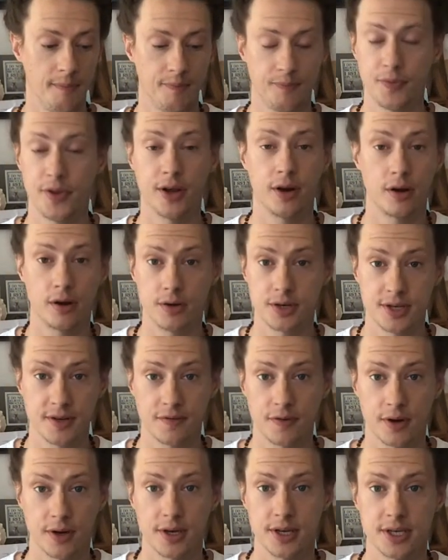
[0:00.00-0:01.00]
There are
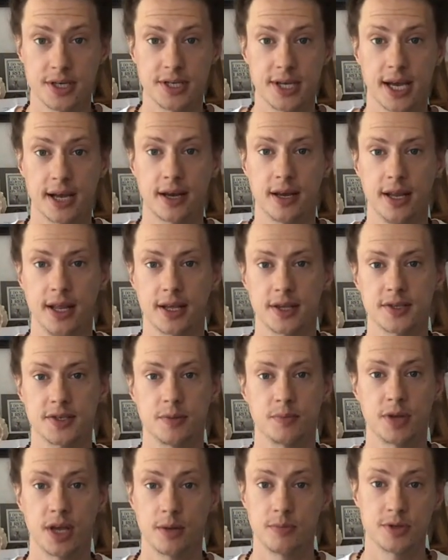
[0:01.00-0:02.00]
different techniques.
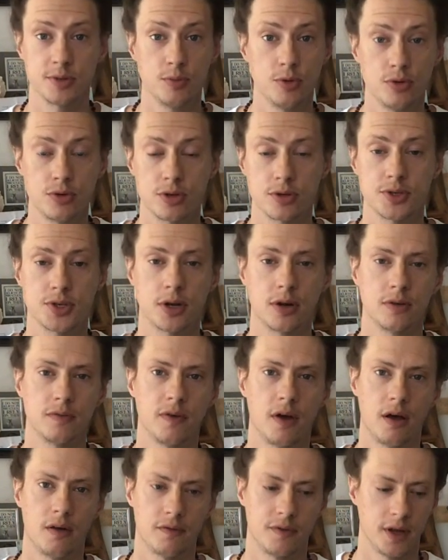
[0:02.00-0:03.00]
Sometimes mudras are
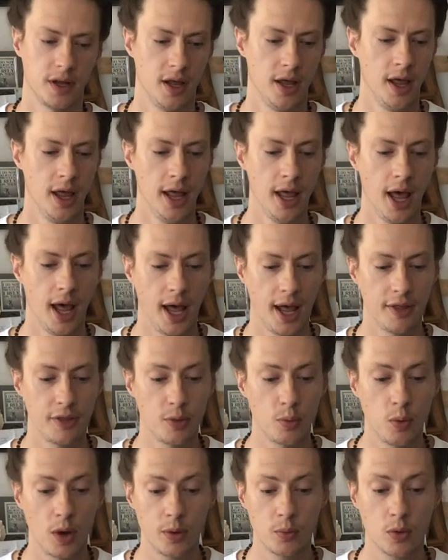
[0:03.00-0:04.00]
involved. The
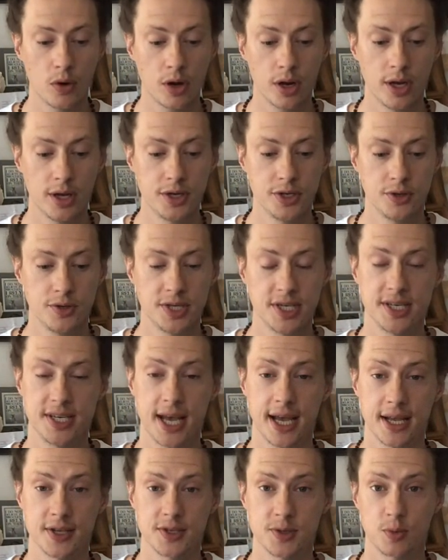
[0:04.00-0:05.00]
one we're going to do
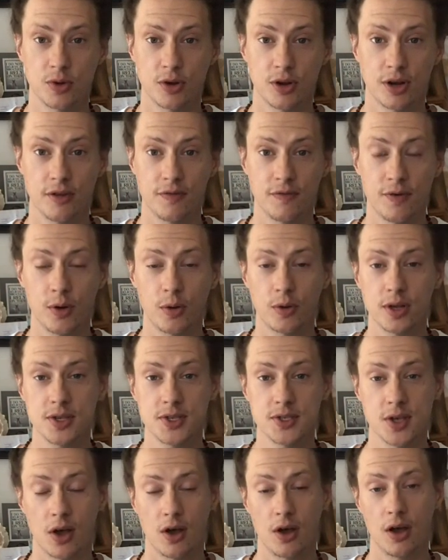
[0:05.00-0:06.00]
today is we're going to
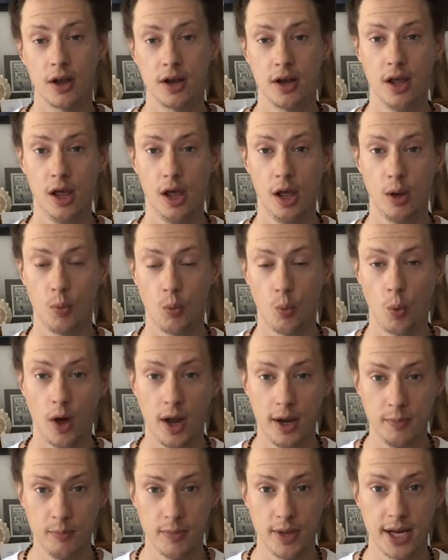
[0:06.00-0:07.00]
focus on
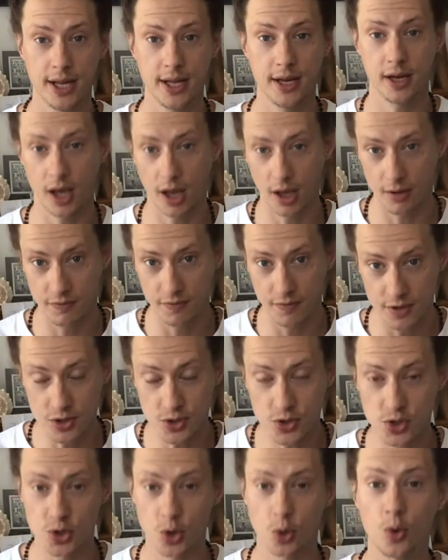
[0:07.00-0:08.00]
1 minute of
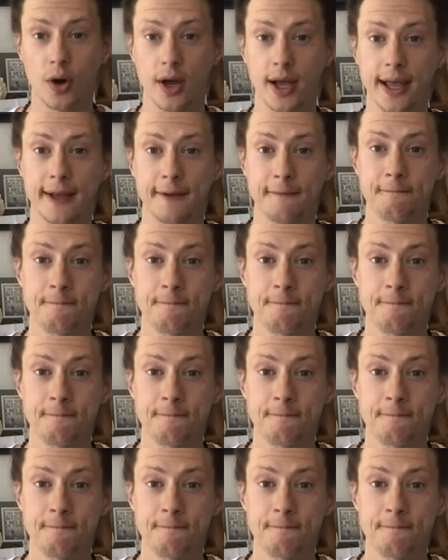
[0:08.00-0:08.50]
joy.